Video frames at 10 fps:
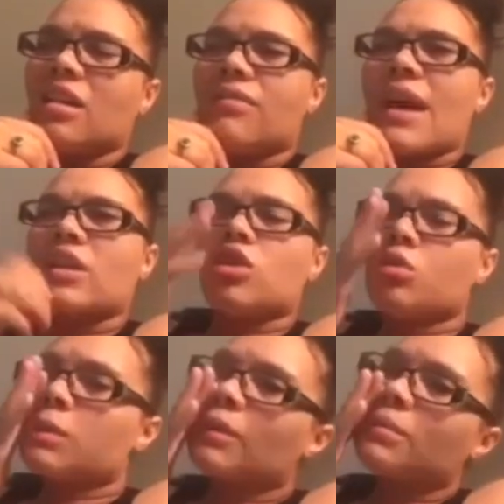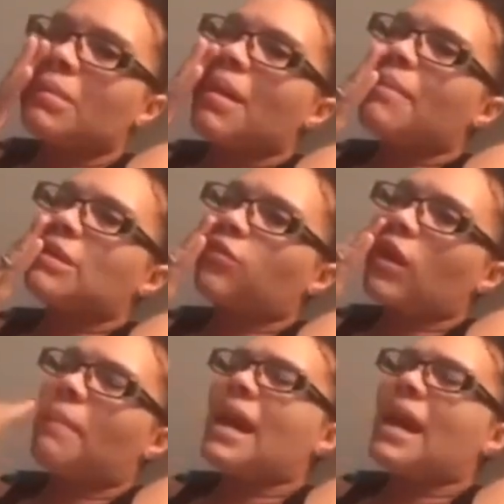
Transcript: The fact that you were supposed to be my best friend, but